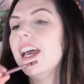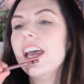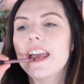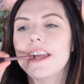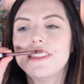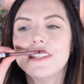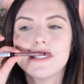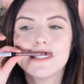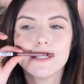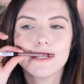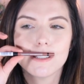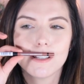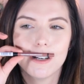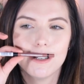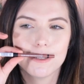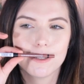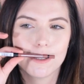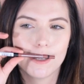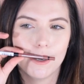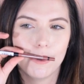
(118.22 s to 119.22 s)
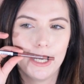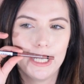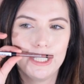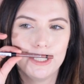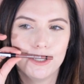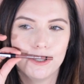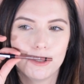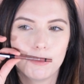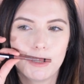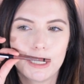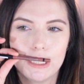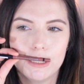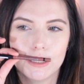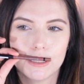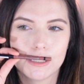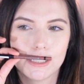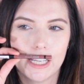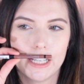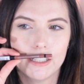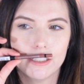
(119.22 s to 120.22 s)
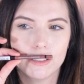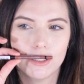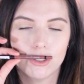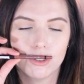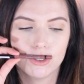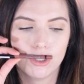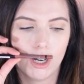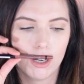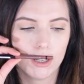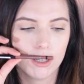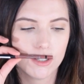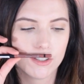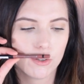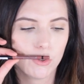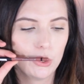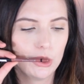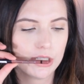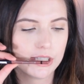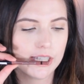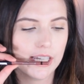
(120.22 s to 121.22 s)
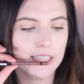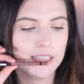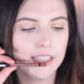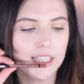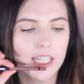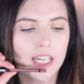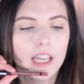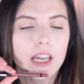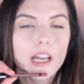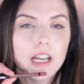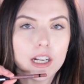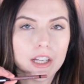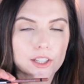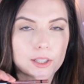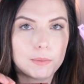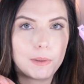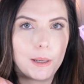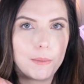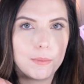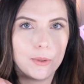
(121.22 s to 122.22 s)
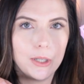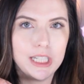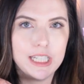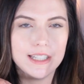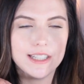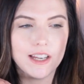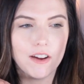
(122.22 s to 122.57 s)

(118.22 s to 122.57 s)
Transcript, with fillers: And this is also a nude, but it looks like a little darker. So it looks like the ColourPop one is